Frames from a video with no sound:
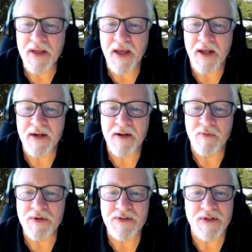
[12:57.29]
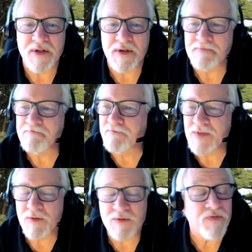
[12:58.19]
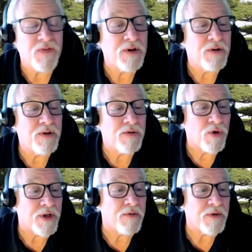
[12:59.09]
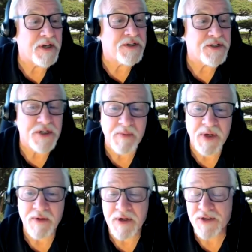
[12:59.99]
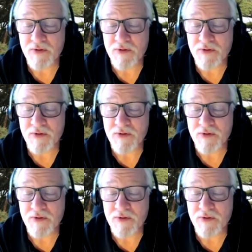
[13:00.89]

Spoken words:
And it was a very good working relationship anyway.